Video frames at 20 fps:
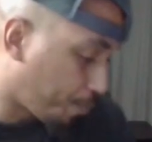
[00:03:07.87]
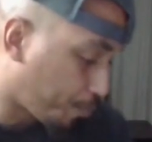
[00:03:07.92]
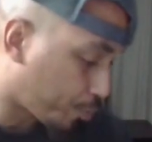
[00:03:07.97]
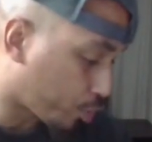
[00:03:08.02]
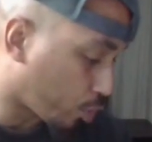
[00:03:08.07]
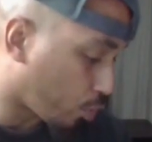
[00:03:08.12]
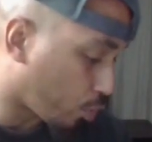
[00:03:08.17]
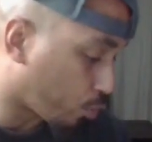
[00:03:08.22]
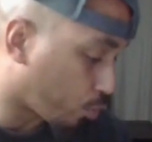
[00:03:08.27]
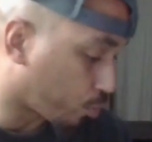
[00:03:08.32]

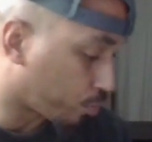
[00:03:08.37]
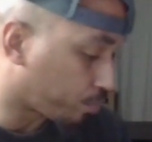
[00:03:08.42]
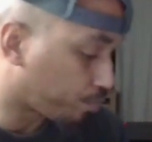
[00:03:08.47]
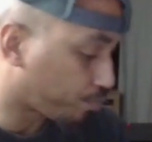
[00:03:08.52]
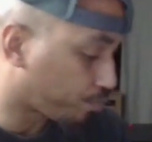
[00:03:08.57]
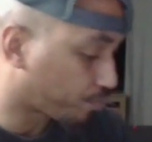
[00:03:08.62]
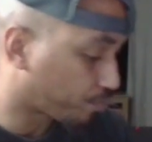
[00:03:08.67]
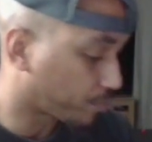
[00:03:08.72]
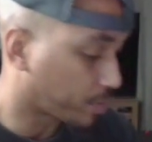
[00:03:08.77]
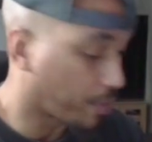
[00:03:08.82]
So,
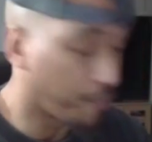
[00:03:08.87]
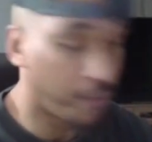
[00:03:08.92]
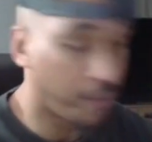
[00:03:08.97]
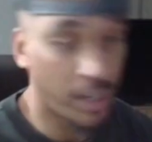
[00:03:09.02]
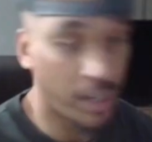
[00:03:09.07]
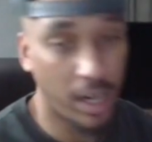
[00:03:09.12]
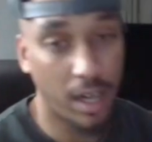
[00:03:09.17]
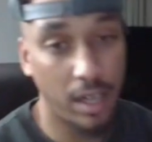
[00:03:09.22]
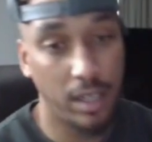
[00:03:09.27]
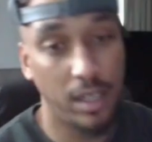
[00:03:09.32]

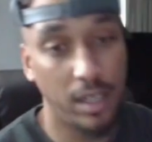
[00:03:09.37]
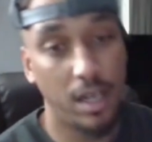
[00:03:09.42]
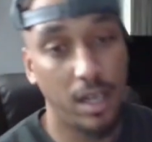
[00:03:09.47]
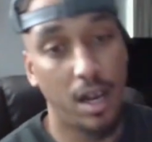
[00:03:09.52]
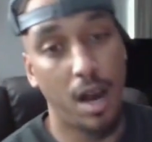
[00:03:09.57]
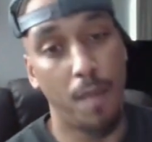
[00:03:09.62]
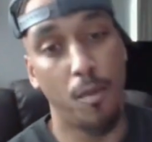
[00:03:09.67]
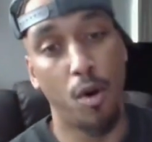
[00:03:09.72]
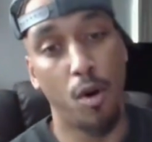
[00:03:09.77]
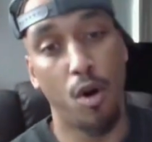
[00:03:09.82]
Villa
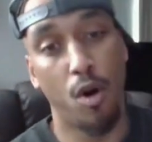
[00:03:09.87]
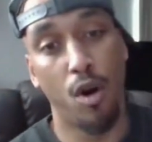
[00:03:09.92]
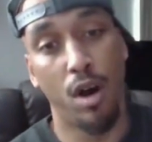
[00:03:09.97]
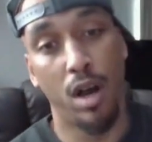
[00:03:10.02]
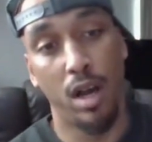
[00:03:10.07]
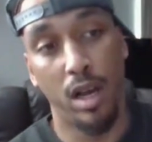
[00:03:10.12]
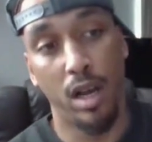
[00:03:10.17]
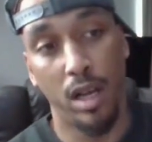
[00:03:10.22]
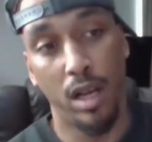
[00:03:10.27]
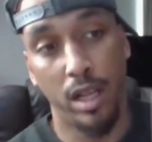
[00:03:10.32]
are more
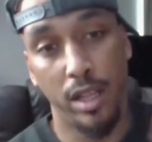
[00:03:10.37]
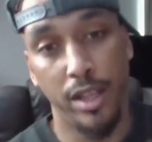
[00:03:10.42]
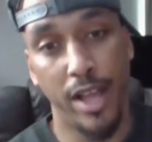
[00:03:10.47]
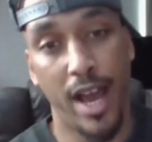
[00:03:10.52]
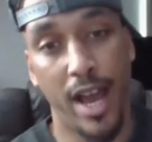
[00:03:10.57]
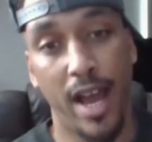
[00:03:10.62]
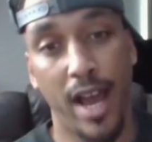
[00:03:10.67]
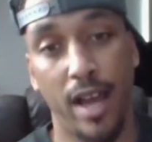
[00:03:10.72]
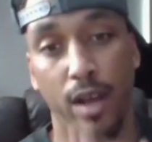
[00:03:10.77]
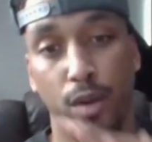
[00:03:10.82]

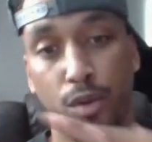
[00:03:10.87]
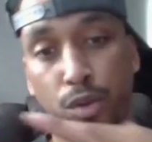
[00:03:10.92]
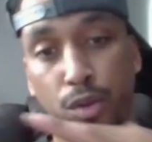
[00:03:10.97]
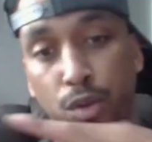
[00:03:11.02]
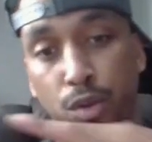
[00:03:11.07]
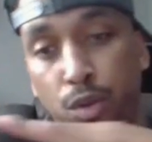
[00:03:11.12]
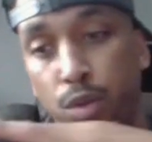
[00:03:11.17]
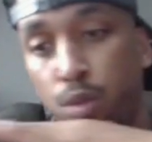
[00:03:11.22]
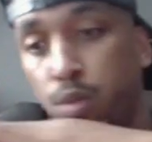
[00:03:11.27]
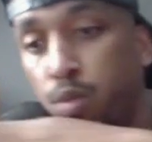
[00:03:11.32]
that.
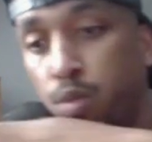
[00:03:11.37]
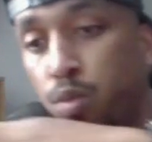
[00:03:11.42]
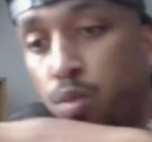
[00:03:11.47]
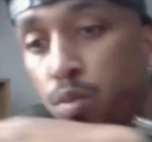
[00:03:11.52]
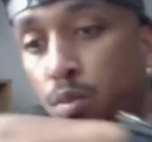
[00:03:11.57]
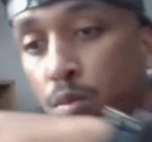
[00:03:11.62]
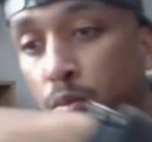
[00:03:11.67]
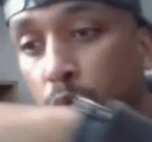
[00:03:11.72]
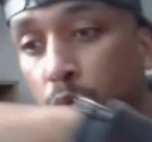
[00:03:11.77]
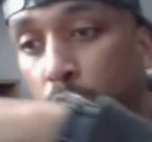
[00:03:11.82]

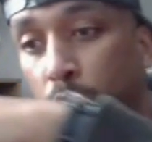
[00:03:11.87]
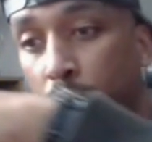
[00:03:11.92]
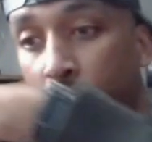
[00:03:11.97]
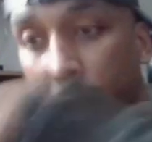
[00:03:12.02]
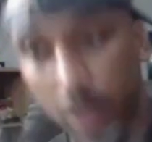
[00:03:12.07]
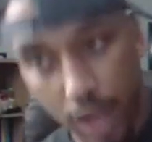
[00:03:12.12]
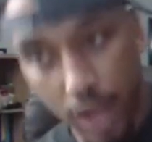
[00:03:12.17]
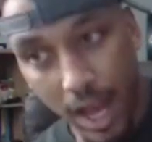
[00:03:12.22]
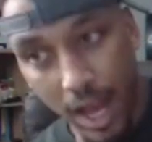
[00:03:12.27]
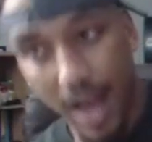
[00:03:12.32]

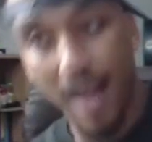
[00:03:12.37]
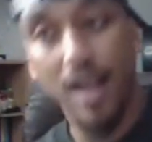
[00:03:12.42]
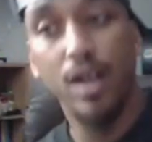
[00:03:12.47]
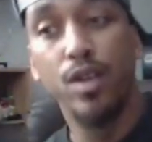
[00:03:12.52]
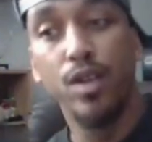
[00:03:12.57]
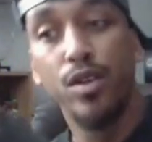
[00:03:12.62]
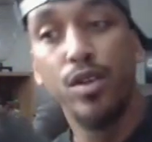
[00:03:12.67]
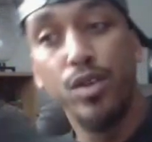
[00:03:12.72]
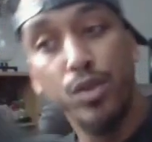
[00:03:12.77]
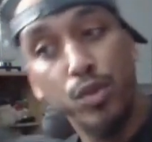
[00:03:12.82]
You know
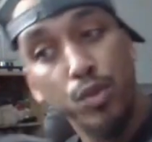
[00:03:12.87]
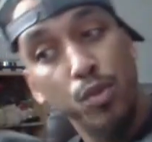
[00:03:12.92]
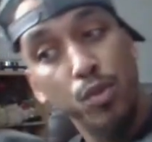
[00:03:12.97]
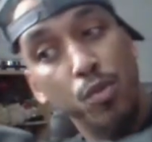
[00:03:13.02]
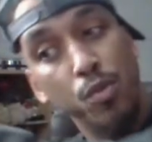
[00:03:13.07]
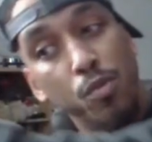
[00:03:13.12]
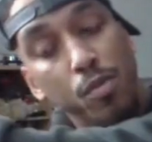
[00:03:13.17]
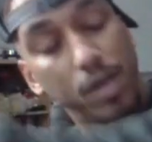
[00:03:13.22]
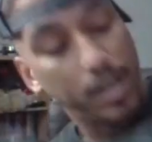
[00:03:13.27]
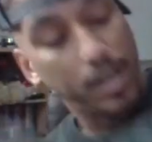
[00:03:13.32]

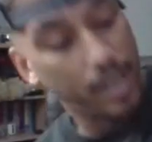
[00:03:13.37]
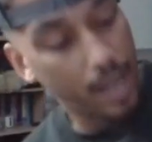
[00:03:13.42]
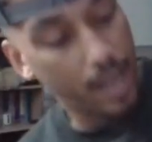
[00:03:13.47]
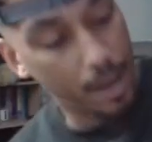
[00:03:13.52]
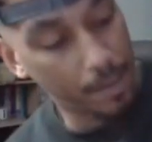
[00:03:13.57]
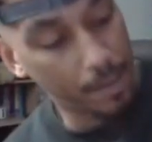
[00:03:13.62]
what I